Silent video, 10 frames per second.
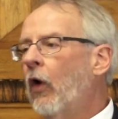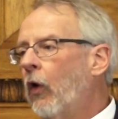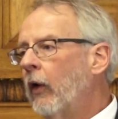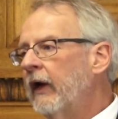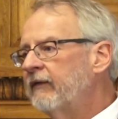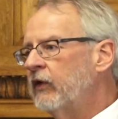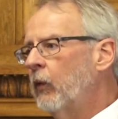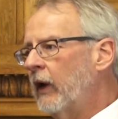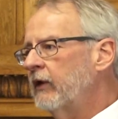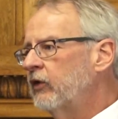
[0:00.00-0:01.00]
Or if you
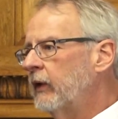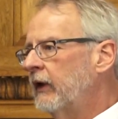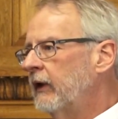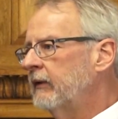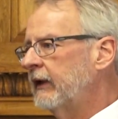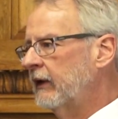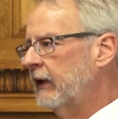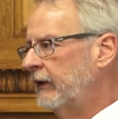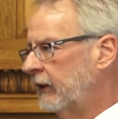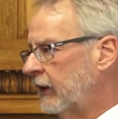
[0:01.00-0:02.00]
want to do it in
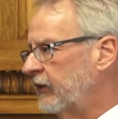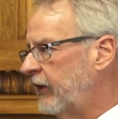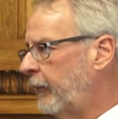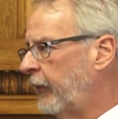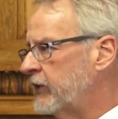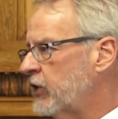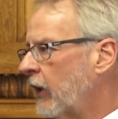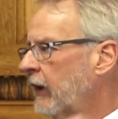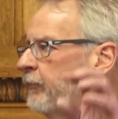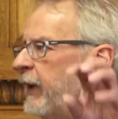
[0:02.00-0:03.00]
the contemporary
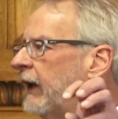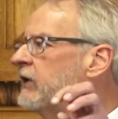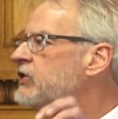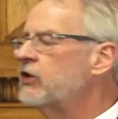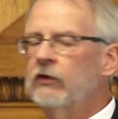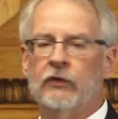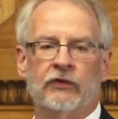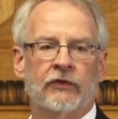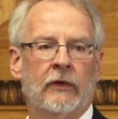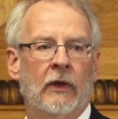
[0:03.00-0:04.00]
jargon, pick and
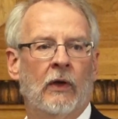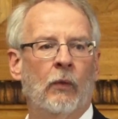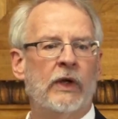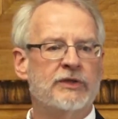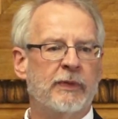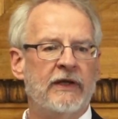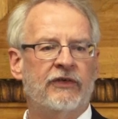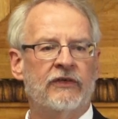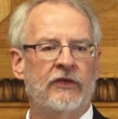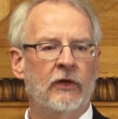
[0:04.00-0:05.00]
choose which
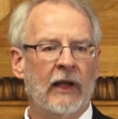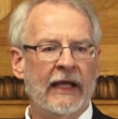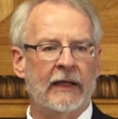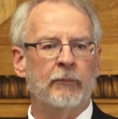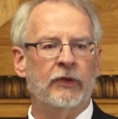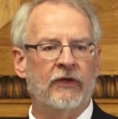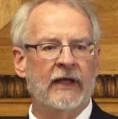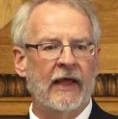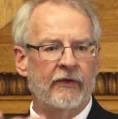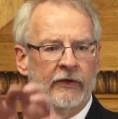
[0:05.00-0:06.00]
pieces do you like and put
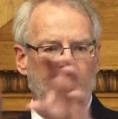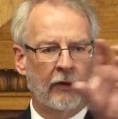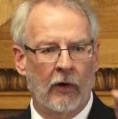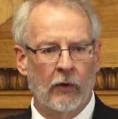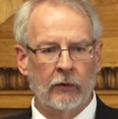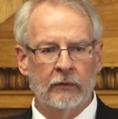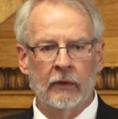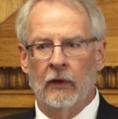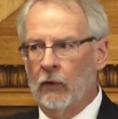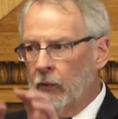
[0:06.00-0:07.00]
together your own
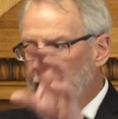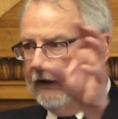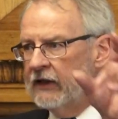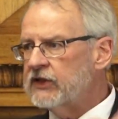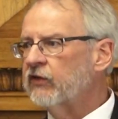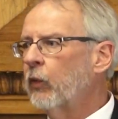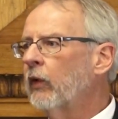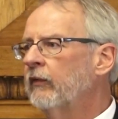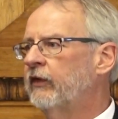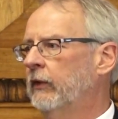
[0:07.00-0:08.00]
religious
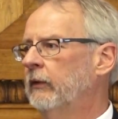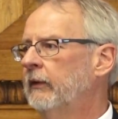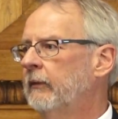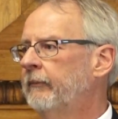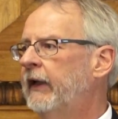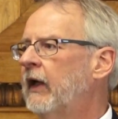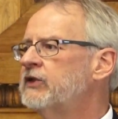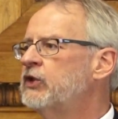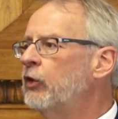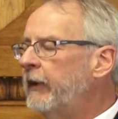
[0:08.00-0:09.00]
worldview,
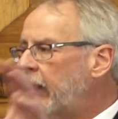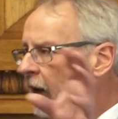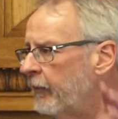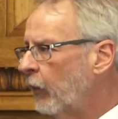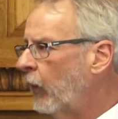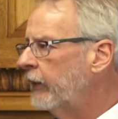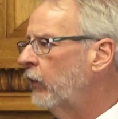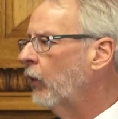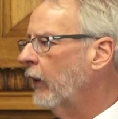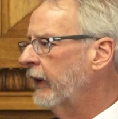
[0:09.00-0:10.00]
because you become the one
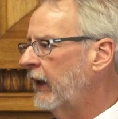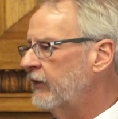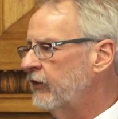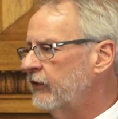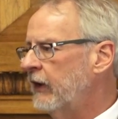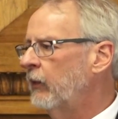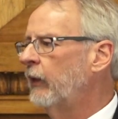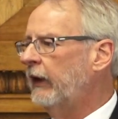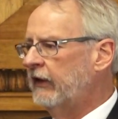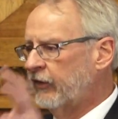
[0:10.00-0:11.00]
who organizes it. It
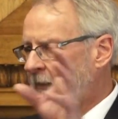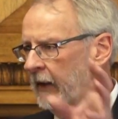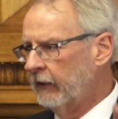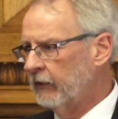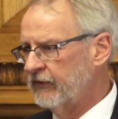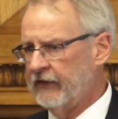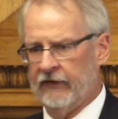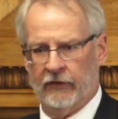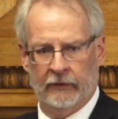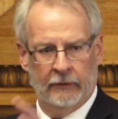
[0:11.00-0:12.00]
really is about your
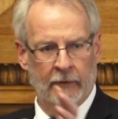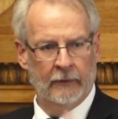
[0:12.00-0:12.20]
center.